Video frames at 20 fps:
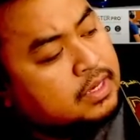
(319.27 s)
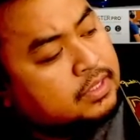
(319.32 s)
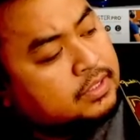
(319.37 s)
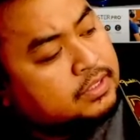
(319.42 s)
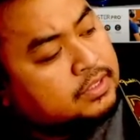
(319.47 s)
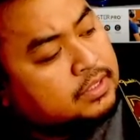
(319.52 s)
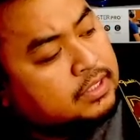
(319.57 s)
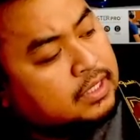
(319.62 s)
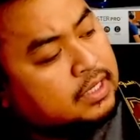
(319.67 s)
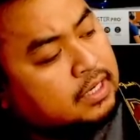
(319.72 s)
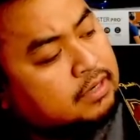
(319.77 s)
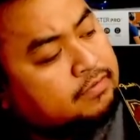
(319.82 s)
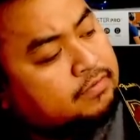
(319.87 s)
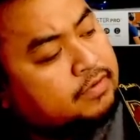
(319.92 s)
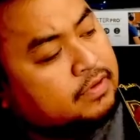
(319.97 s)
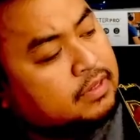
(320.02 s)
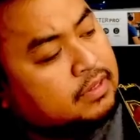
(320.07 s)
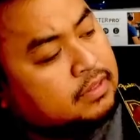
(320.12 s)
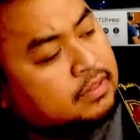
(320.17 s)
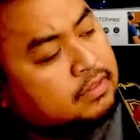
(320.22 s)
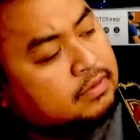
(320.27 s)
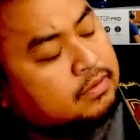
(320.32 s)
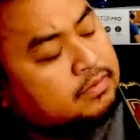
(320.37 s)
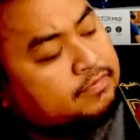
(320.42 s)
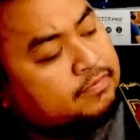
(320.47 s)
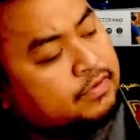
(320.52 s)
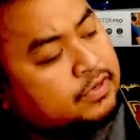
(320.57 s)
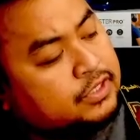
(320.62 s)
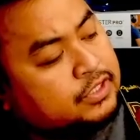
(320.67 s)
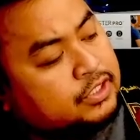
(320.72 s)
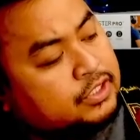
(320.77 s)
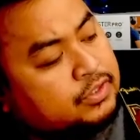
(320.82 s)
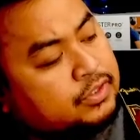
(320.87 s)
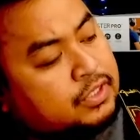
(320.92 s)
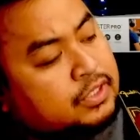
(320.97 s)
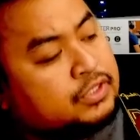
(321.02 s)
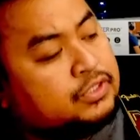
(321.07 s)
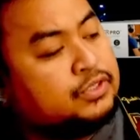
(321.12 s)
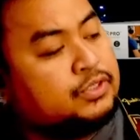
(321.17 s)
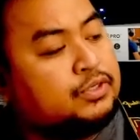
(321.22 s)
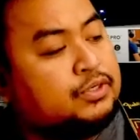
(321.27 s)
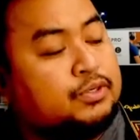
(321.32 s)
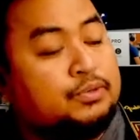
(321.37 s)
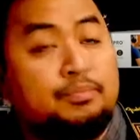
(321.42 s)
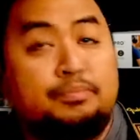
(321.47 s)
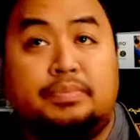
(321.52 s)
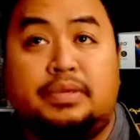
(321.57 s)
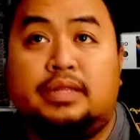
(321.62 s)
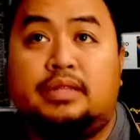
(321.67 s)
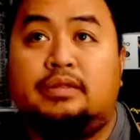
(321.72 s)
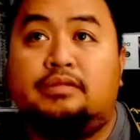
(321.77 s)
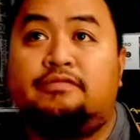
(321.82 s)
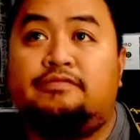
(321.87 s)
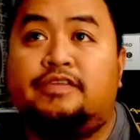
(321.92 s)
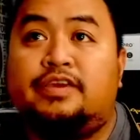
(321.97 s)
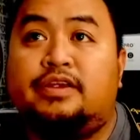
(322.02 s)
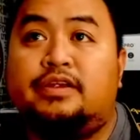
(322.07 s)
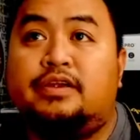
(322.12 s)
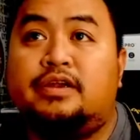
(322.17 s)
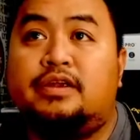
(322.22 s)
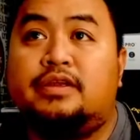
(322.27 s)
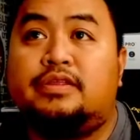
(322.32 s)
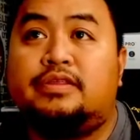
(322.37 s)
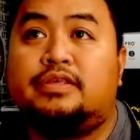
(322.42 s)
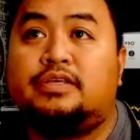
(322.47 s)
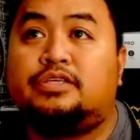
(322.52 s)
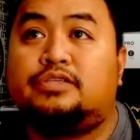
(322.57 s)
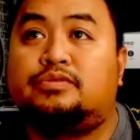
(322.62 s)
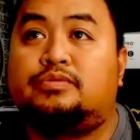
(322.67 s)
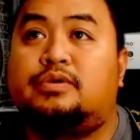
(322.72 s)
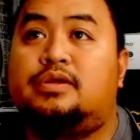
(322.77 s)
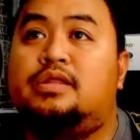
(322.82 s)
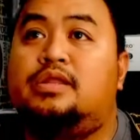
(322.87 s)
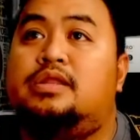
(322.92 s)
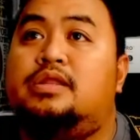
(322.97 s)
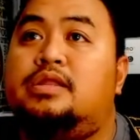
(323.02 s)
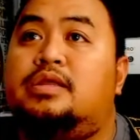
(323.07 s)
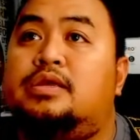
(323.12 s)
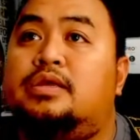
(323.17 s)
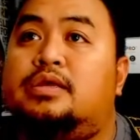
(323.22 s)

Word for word: second fret first string to your middle finger this one